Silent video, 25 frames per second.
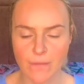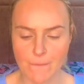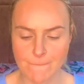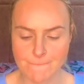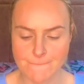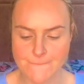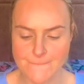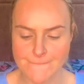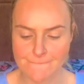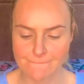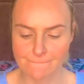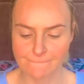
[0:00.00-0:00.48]

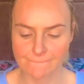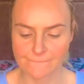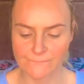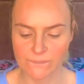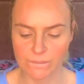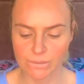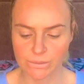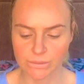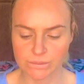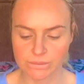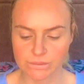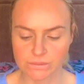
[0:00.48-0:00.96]
It's the
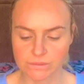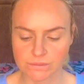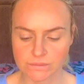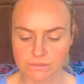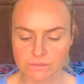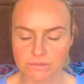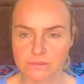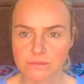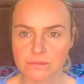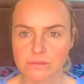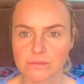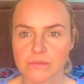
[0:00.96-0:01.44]
Dr.
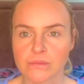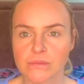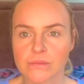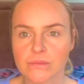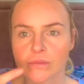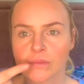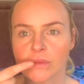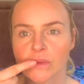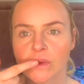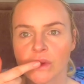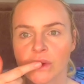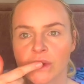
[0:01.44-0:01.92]
Jar Paw
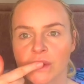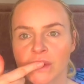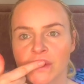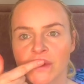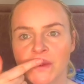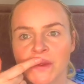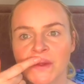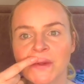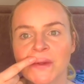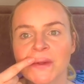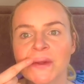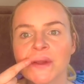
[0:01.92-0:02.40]
Paw, and
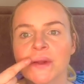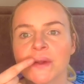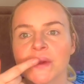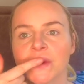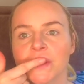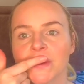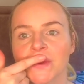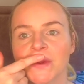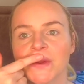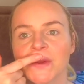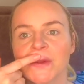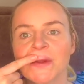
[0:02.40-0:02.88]
it's good for
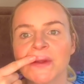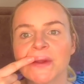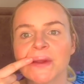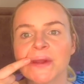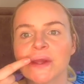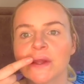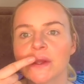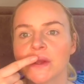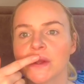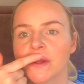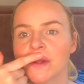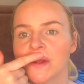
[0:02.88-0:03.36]
all
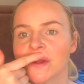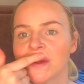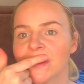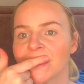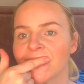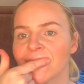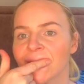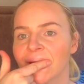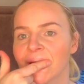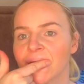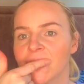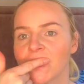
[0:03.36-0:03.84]
types of
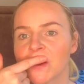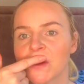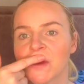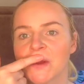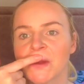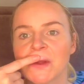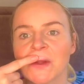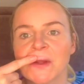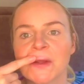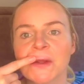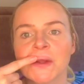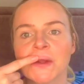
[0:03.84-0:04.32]
moisturising. I use
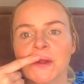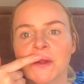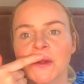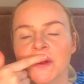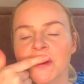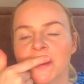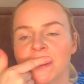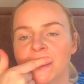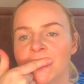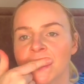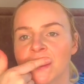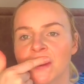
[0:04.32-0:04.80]
this on my
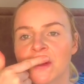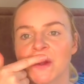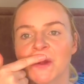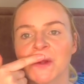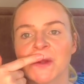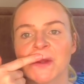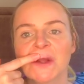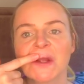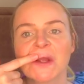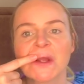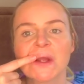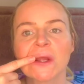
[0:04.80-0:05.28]
cuticles as
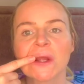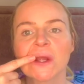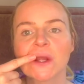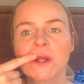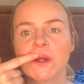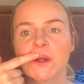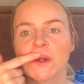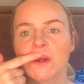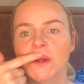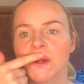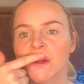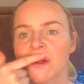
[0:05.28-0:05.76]
well,
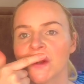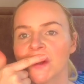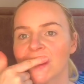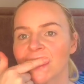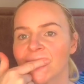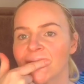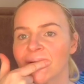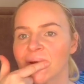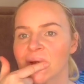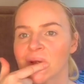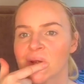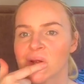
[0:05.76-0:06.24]

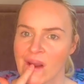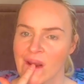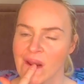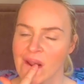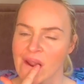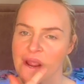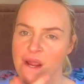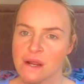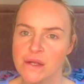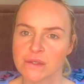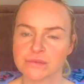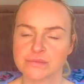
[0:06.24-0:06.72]
eyebrows,
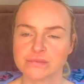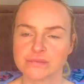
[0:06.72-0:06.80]
anywhere.